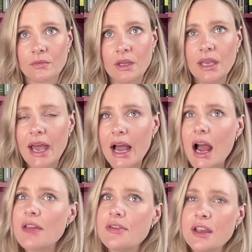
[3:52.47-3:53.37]
Yeah,
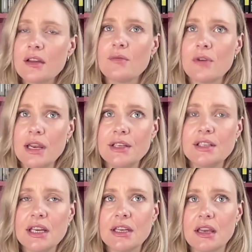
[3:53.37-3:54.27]
I think it really
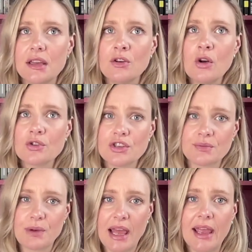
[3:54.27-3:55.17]
did. Not just
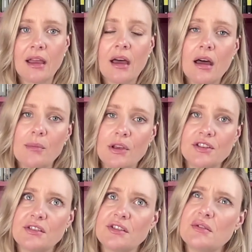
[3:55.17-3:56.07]
playing her,
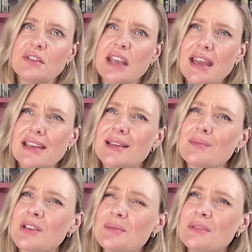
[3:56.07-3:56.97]
because as you say,
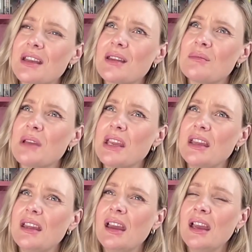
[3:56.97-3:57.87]
sometimes it can
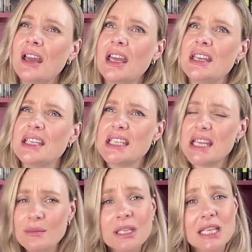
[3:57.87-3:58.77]
be
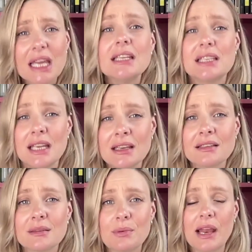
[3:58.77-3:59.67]
intimidating
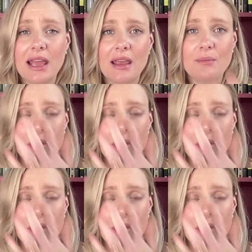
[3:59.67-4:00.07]
to play